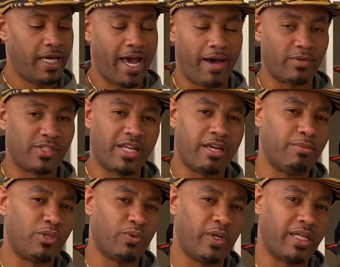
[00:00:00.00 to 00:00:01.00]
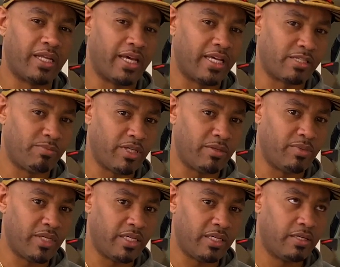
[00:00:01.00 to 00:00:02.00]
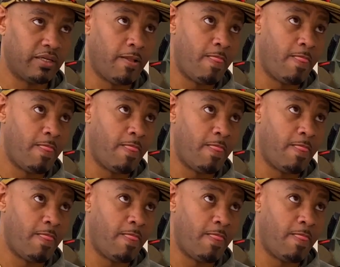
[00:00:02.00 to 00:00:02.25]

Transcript: I would say in between the SBB